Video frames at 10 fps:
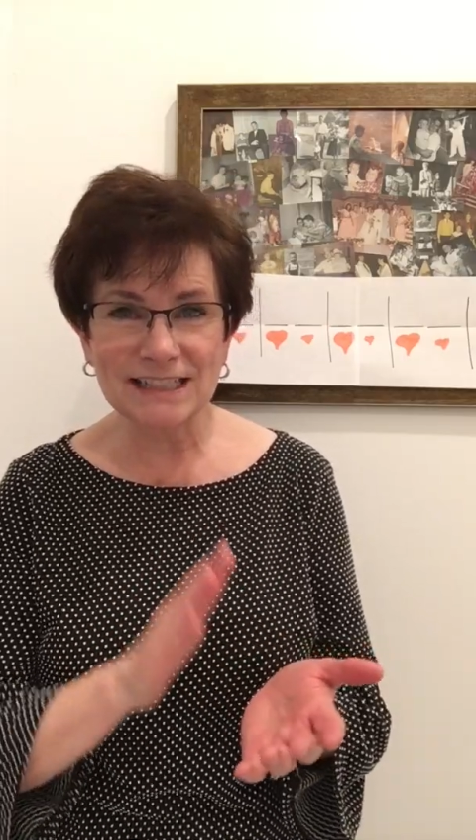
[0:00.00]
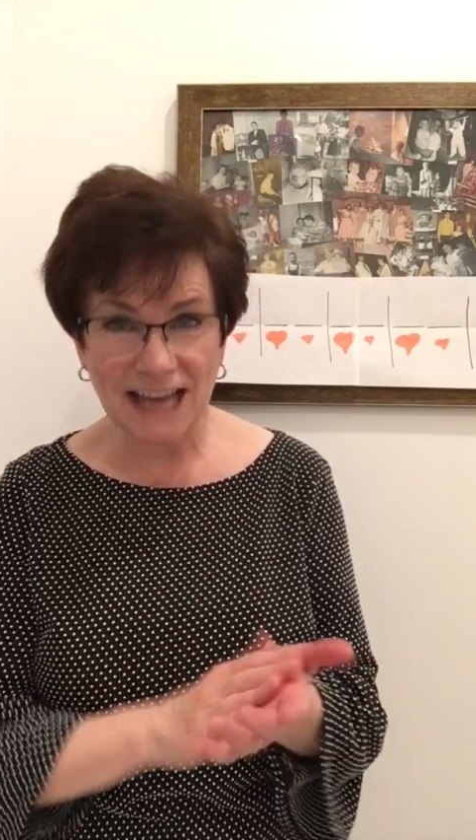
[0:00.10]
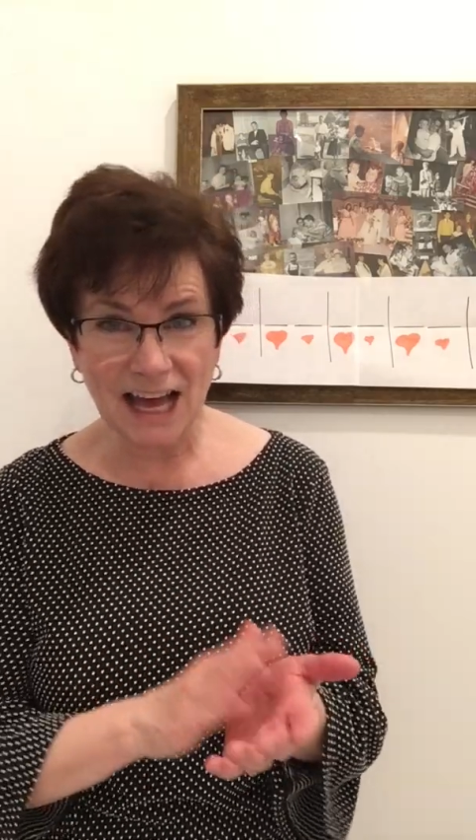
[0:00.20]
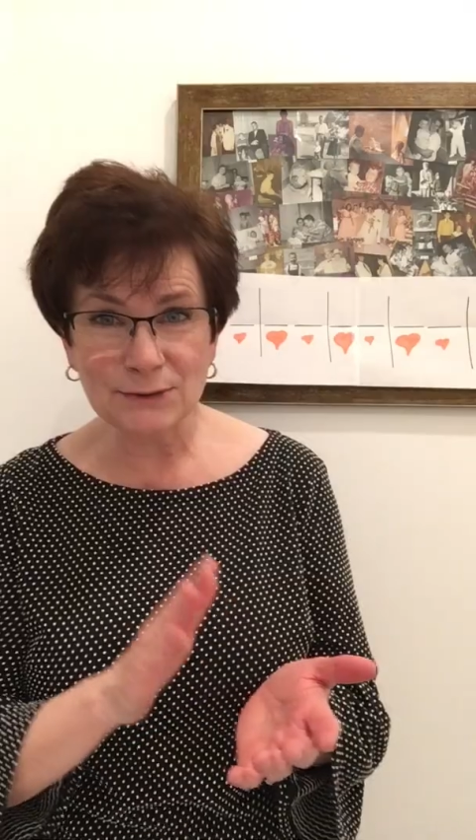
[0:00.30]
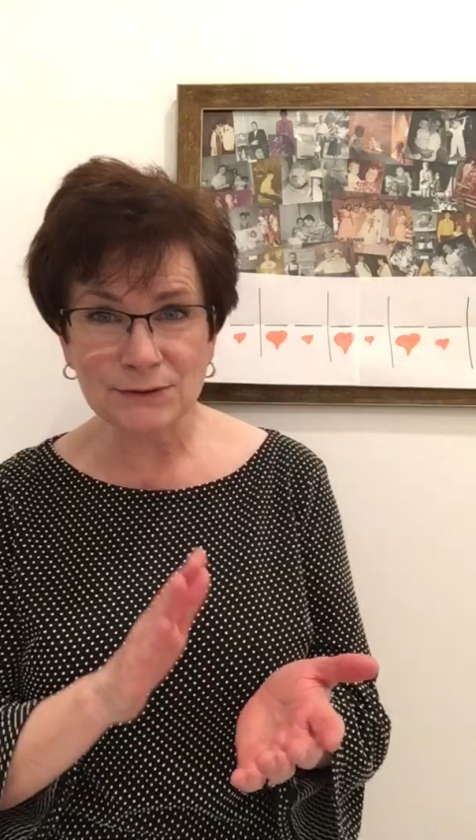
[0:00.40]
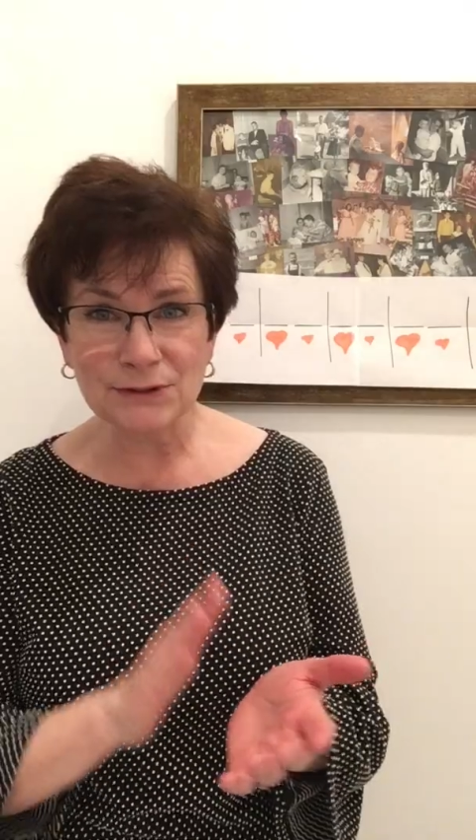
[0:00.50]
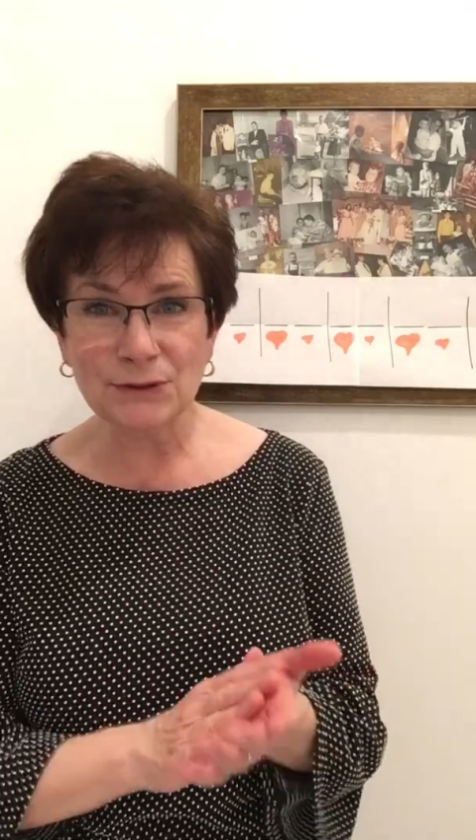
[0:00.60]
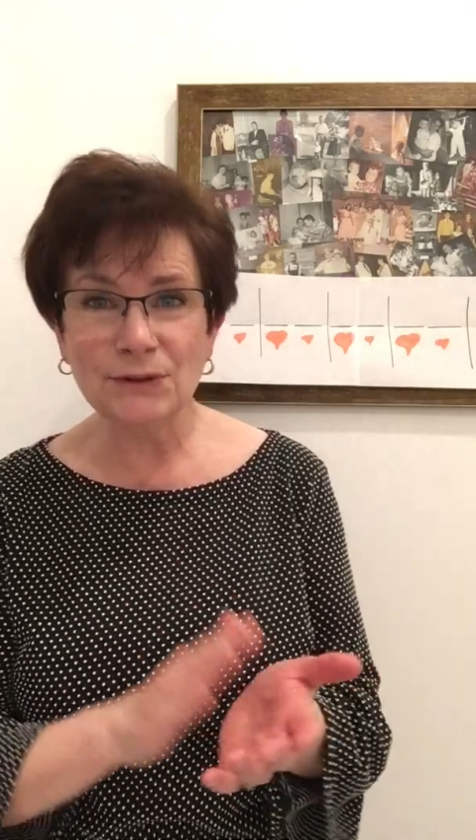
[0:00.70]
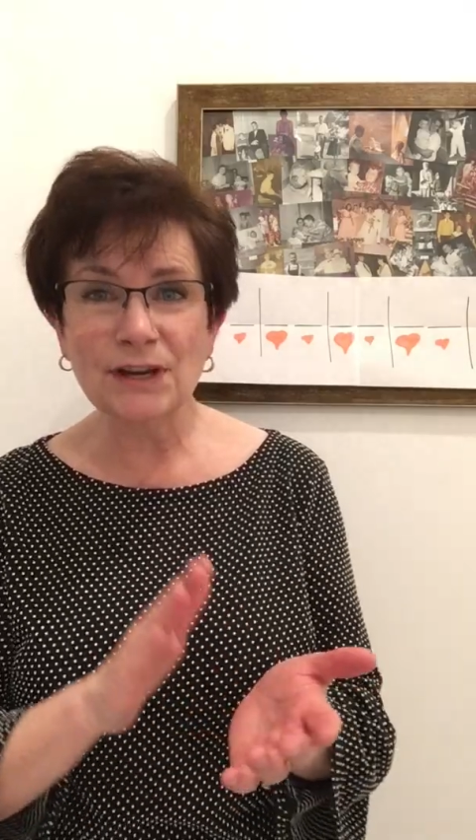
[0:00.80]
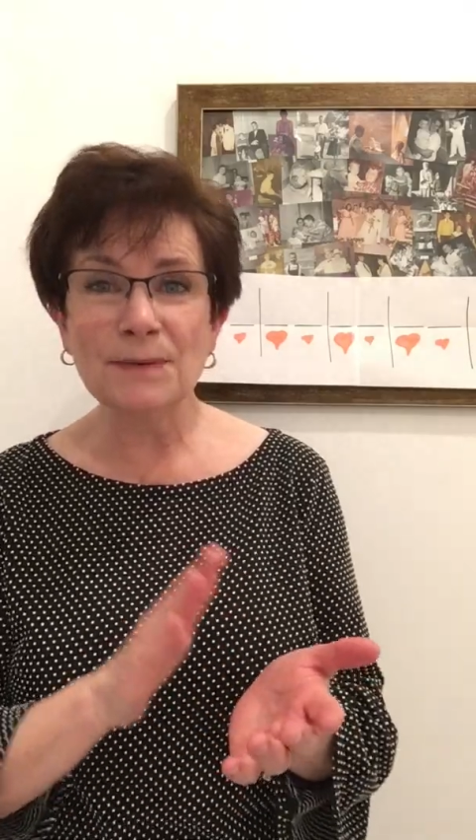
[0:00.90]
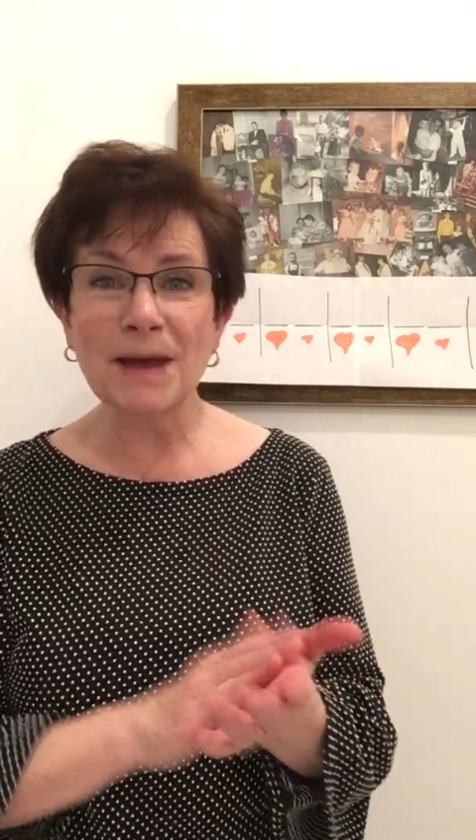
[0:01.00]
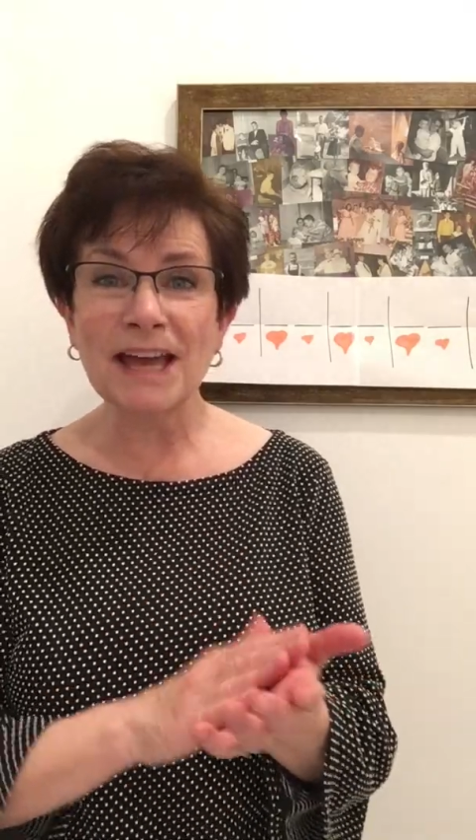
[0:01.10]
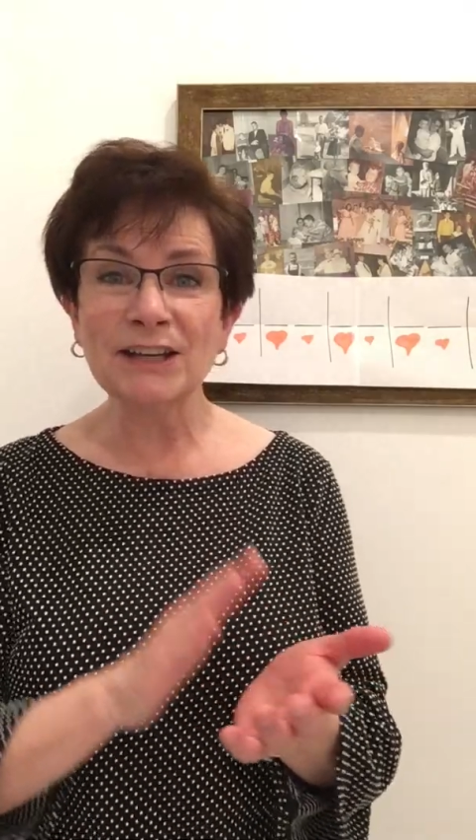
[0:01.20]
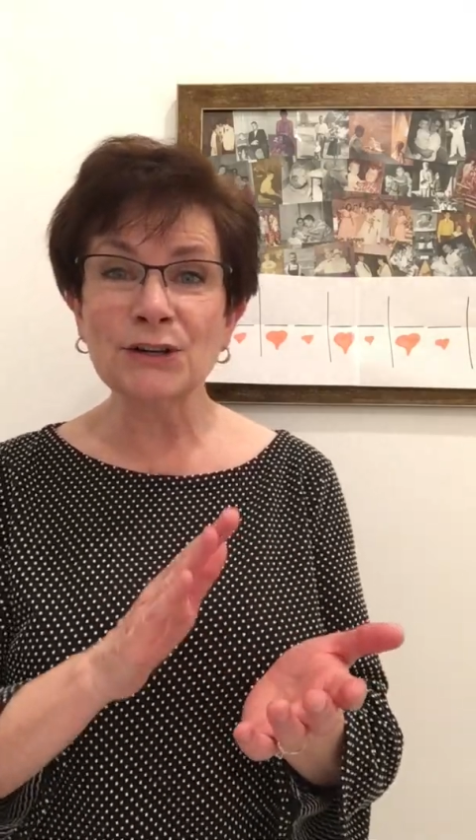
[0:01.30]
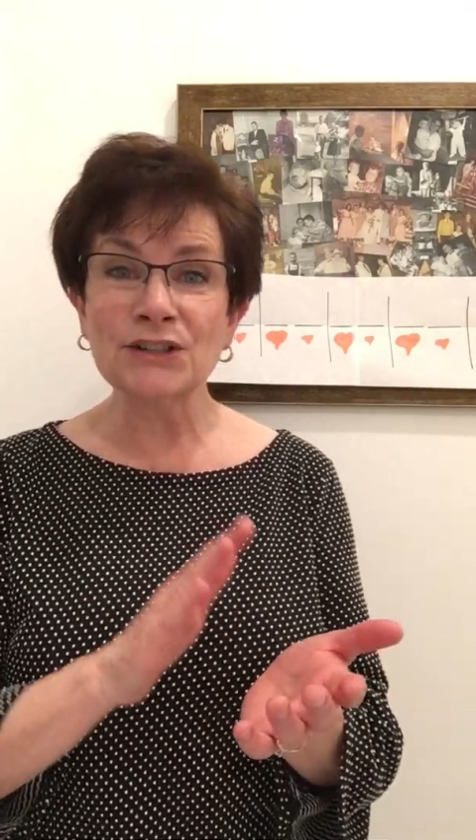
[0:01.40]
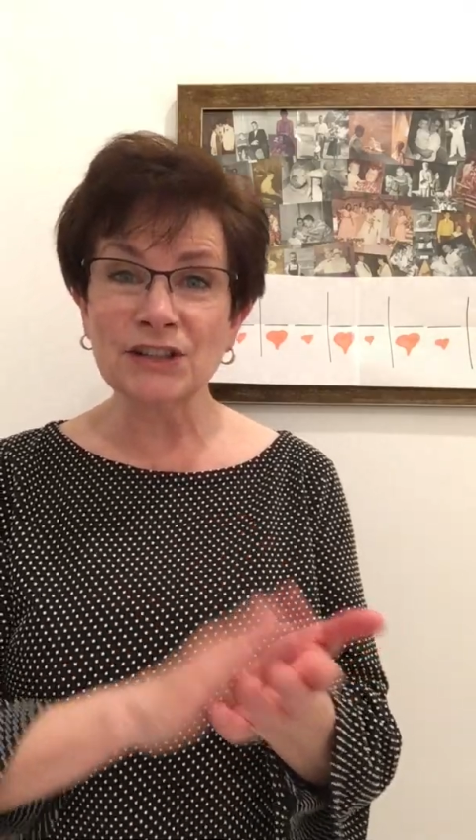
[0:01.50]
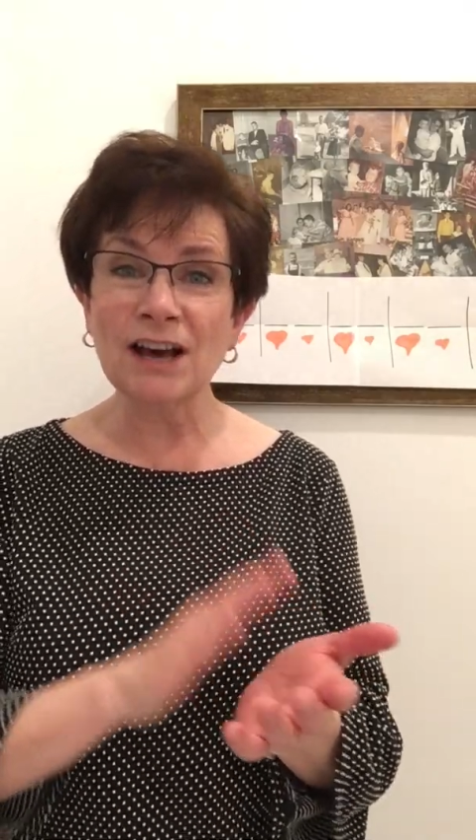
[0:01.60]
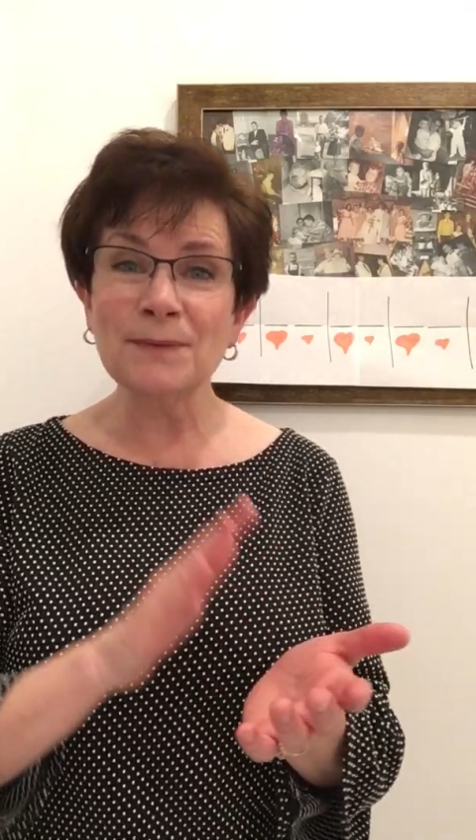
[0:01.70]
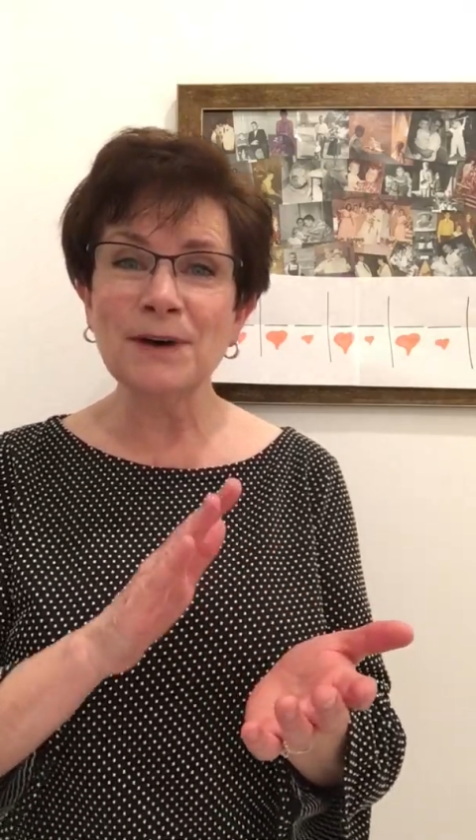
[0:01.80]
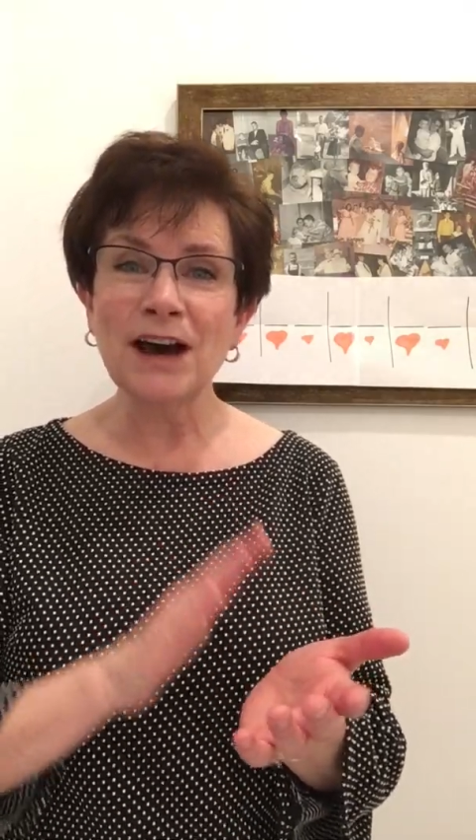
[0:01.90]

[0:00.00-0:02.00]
down to the baker shop,